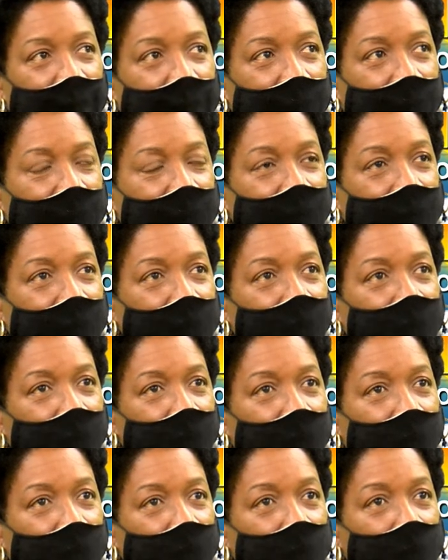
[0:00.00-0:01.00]
And then
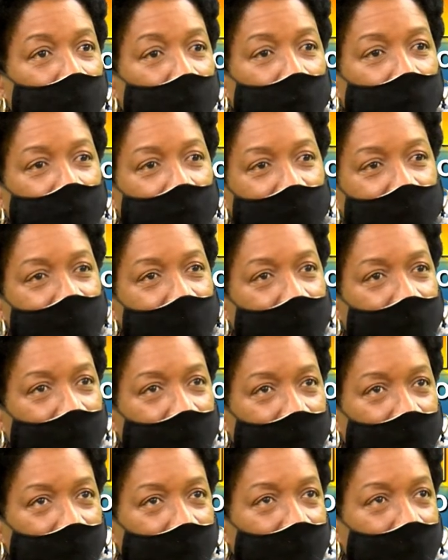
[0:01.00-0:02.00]
more recent,
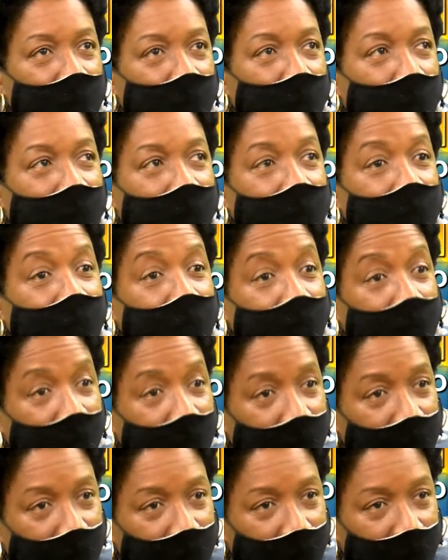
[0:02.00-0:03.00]
I think in
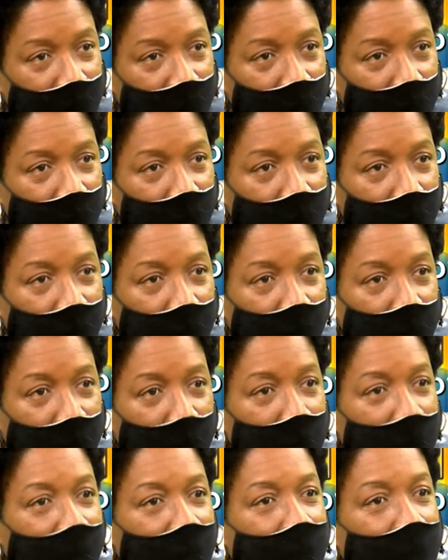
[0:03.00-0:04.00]
2016, we
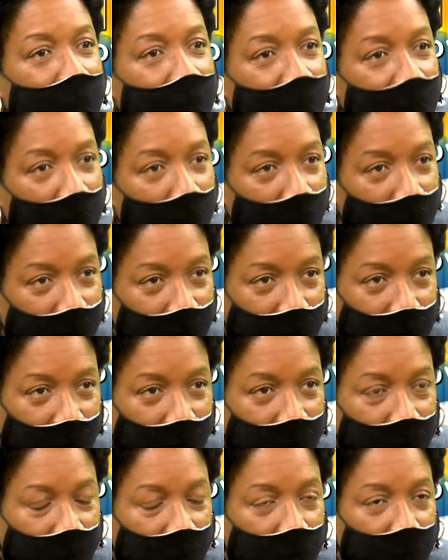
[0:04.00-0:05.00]
made an attempt
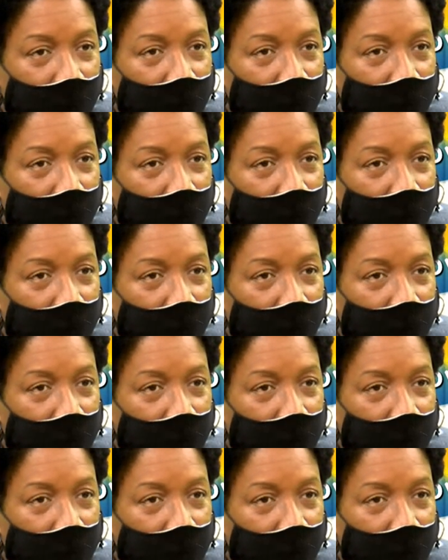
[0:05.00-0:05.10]
again.